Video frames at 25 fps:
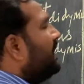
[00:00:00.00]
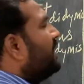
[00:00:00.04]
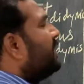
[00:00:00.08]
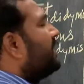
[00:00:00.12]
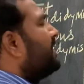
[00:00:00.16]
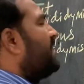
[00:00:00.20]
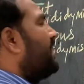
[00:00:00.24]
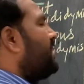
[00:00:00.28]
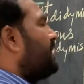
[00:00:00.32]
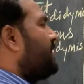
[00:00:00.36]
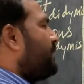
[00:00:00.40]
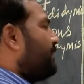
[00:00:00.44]

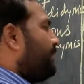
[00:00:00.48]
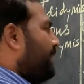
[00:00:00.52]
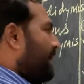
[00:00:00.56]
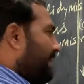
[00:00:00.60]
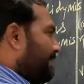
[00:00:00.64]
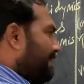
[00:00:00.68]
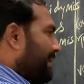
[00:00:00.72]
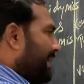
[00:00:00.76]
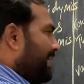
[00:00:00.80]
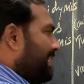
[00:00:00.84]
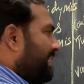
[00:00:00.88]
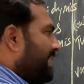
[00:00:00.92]
then
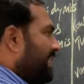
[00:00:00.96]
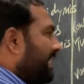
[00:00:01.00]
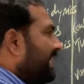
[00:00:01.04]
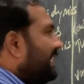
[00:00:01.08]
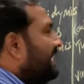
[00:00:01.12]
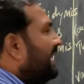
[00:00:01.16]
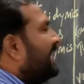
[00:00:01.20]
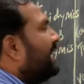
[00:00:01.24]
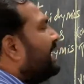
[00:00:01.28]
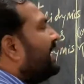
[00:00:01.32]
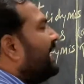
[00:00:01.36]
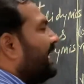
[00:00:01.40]
spermatid,
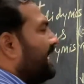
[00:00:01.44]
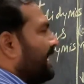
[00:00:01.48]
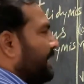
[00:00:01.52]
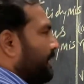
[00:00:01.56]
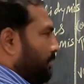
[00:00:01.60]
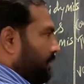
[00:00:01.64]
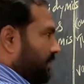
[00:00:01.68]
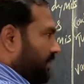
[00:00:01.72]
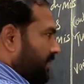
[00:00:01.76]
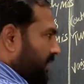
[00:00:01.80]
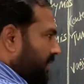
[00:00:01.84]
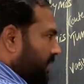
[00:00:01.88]
and later
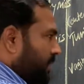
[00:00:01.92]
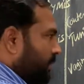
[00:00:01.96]
on the